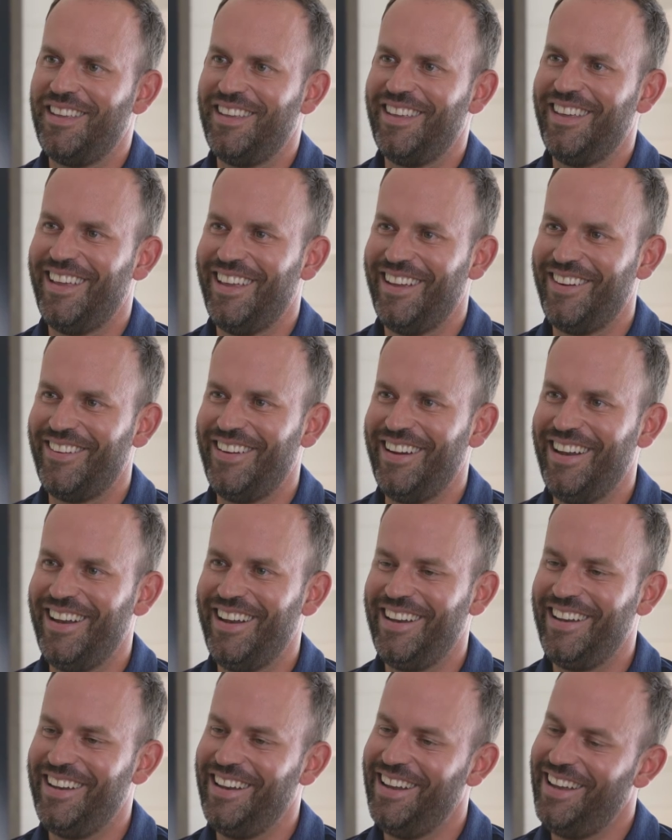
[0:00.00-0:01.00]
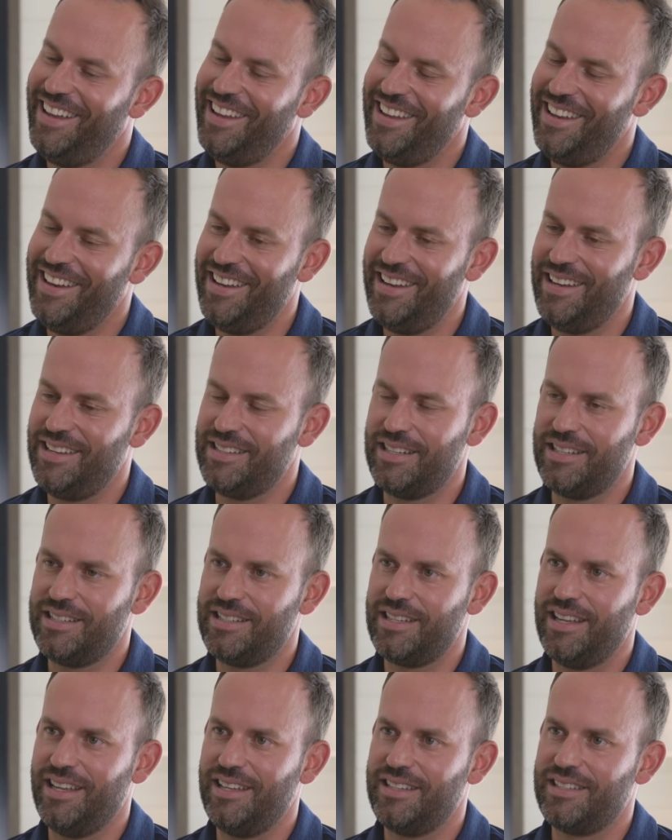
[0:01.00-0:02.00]
Yeah, right. Yeah, it is.
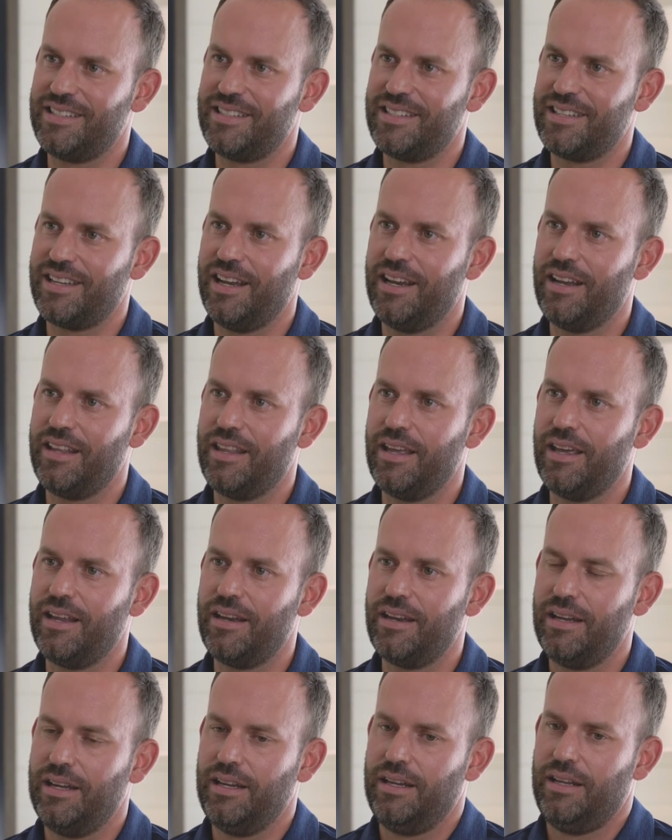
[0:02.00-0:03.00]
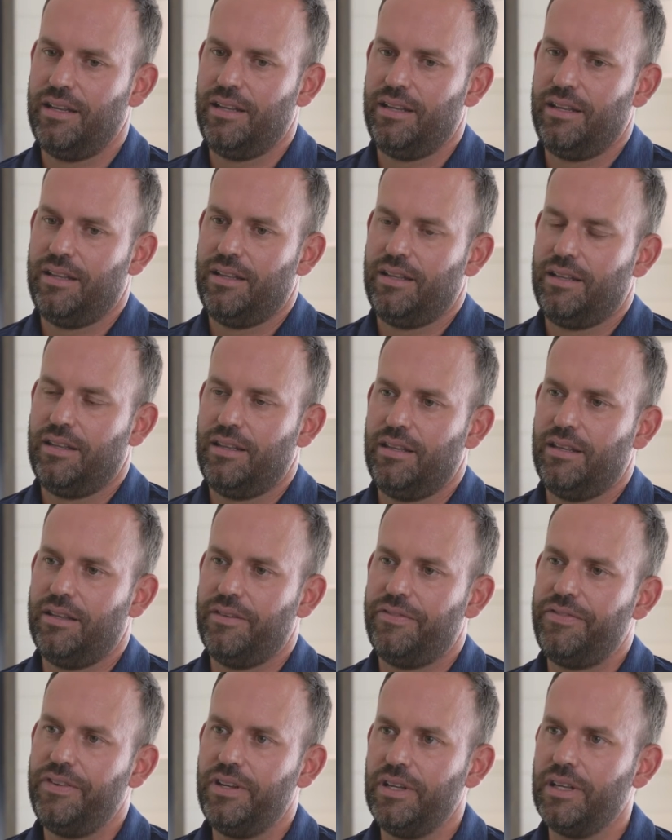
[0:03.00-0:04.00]
It's kind of
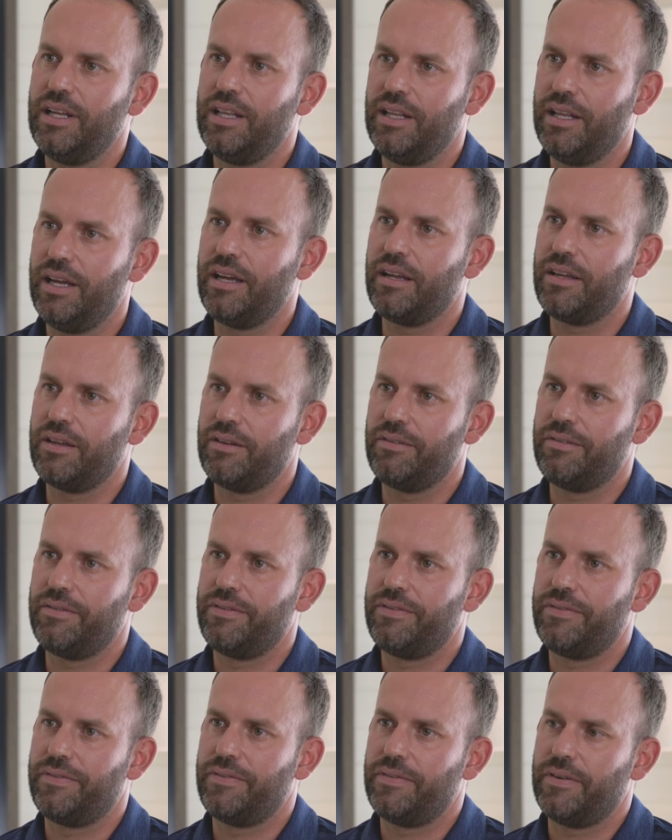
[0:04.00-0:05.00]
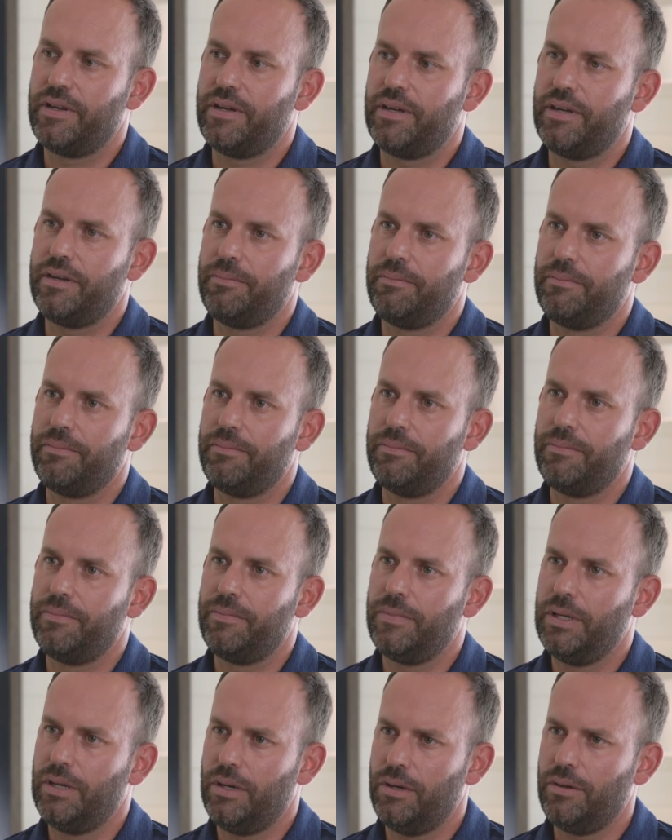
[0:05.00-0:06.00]
the feel I like of
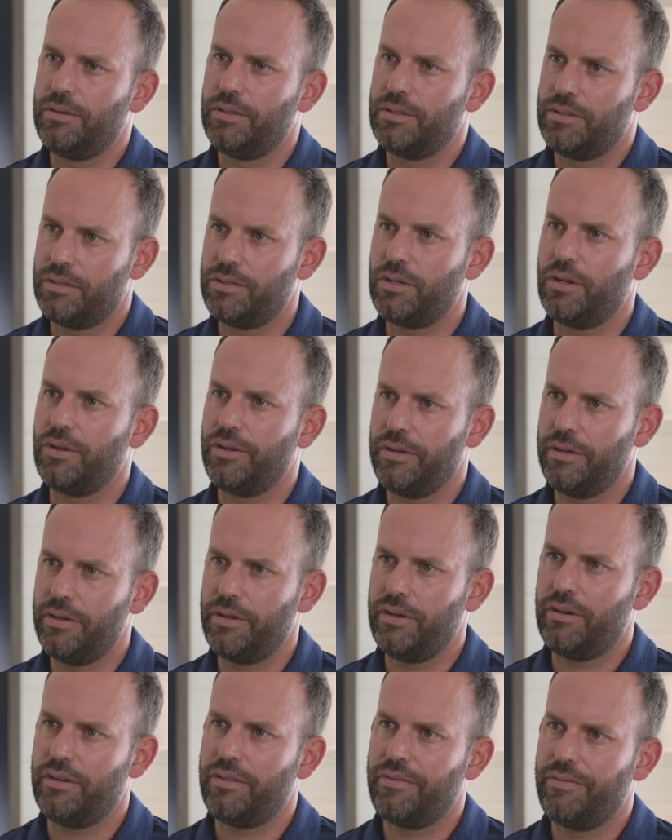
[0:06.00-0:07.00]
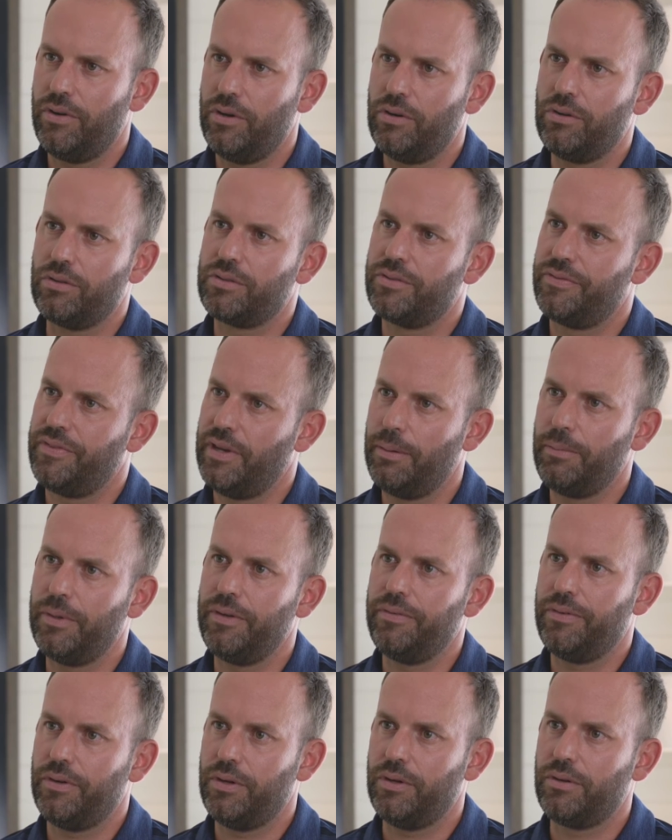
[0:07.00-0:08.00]
just salt of the earth folks,
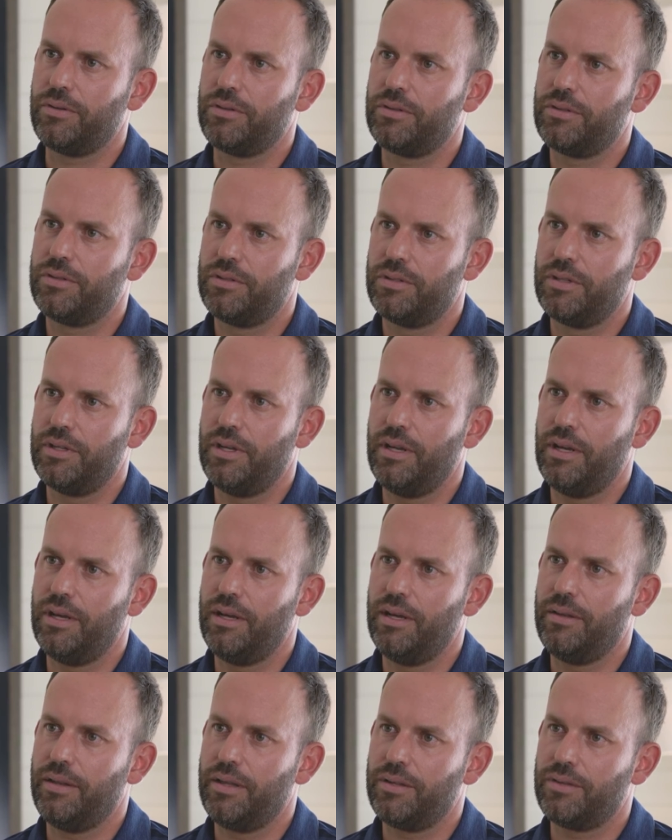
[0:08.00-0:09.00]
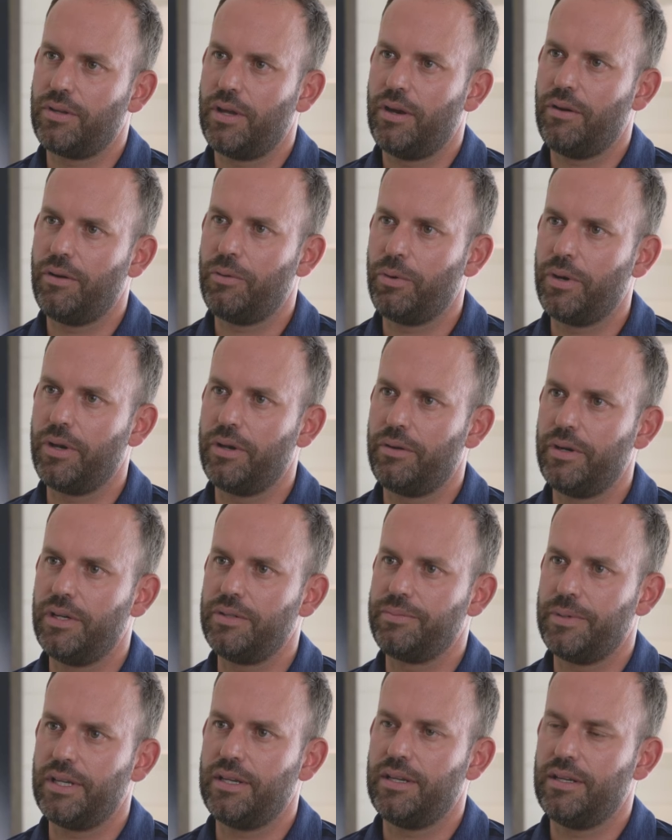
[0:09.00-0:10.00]
family folks. That's how I wanted to
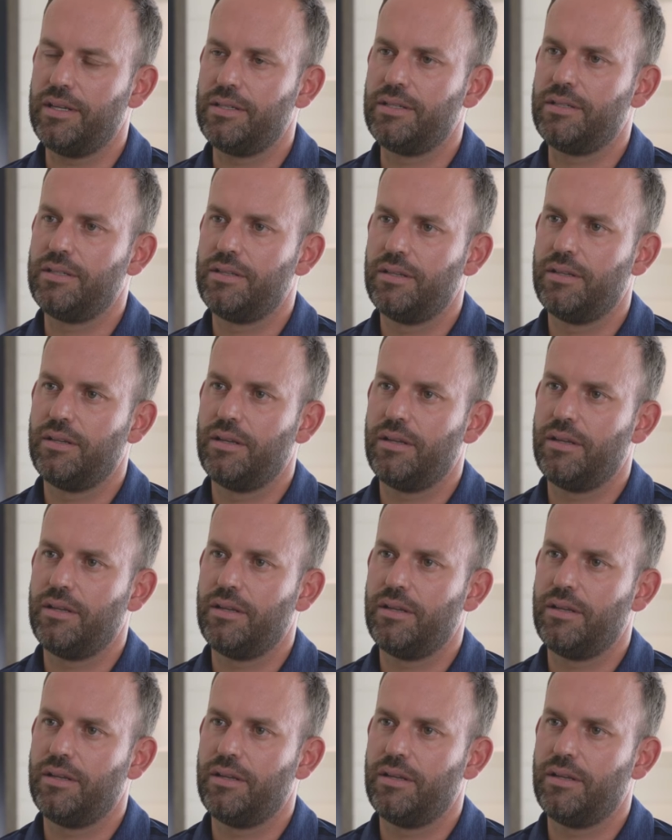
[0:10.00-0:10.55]
raise my kids,